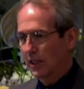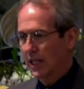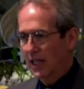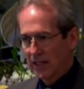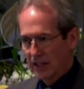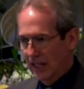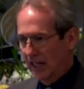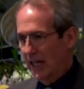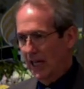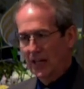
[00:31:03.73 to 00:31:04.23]

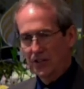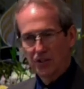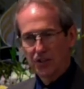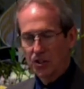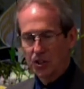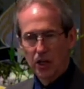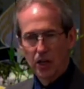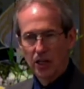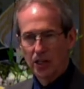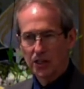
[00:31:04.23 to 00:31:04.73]
That hasn't
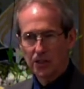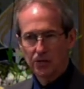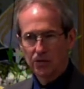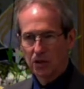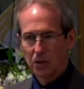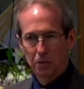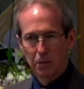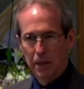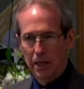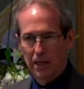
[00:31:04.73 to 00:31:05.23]
changed for the
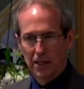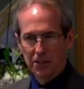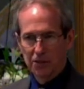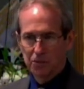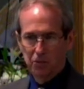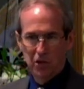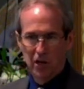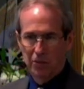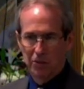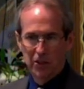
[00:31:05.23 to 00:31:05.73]
past
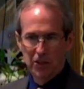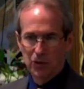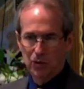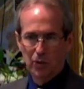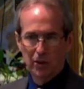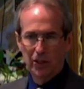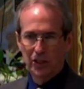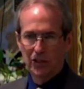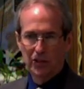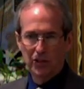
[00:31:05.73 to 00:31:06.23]
probably
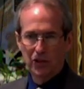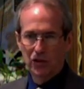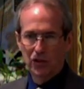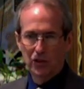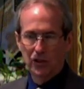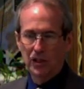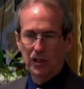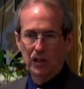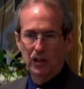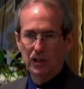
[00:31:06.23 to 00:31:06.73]
20, 30
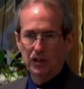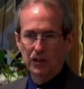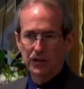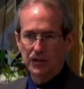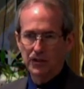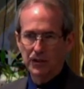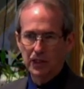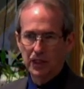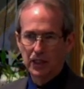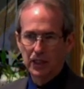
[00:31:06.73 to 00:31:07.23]
years.
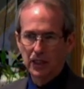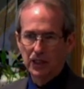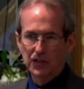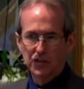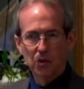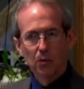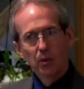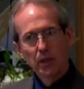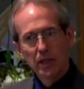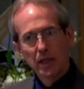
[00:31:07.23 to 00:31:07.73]
So
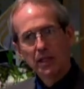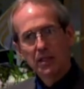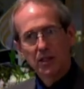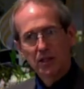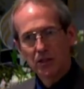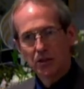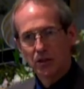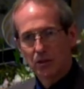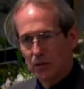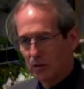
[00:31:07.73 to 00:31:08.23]
we need to
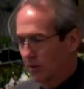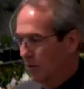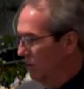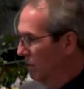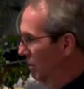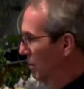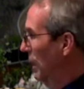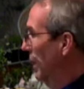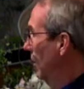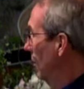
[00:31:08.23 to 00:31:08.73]
do better